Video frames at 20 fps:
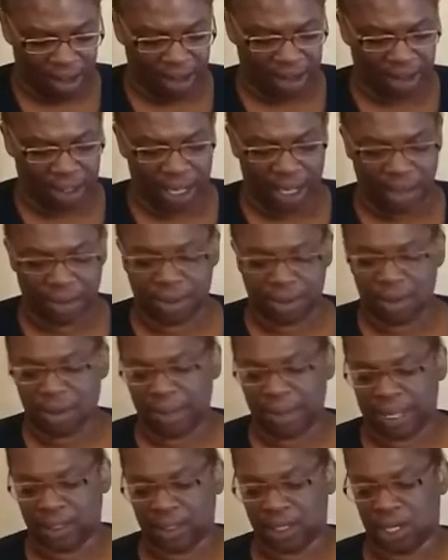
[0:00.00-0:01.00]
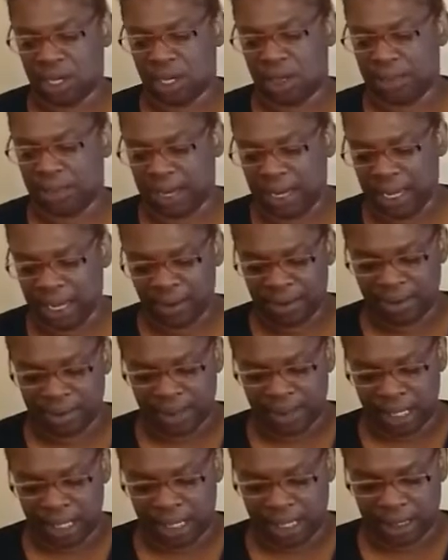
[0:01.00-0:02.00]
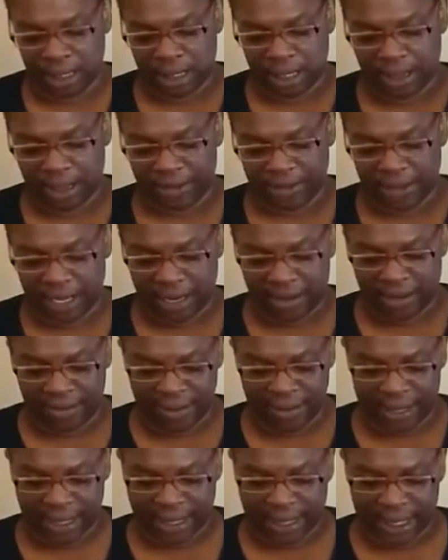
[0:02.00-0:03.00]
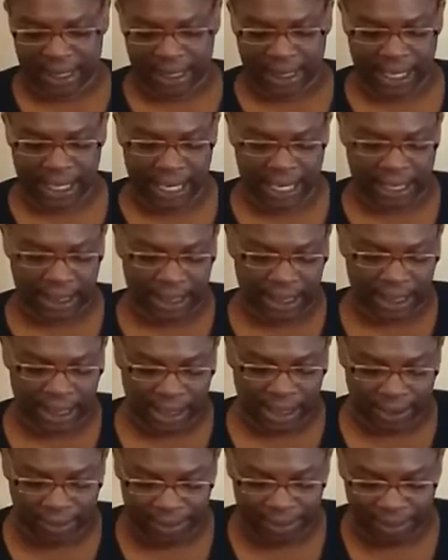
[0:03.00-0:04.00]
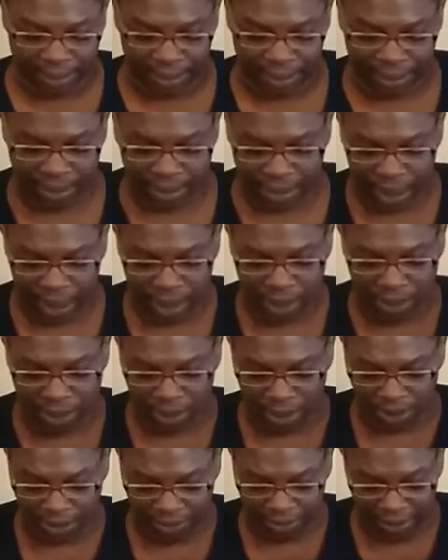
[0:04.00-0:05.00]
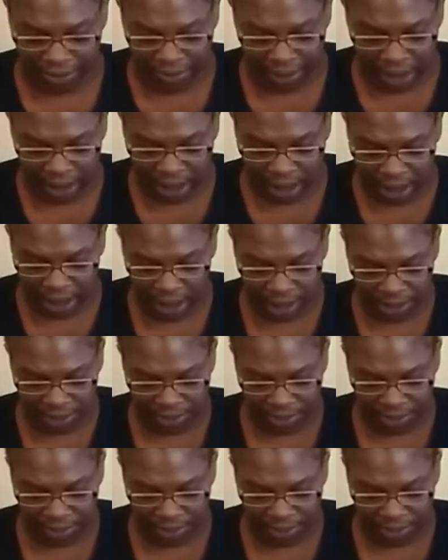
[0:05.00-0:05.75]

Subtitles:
I don't know about y'all, but I don't eat stuff that I find that's nasty. These is 50 cents.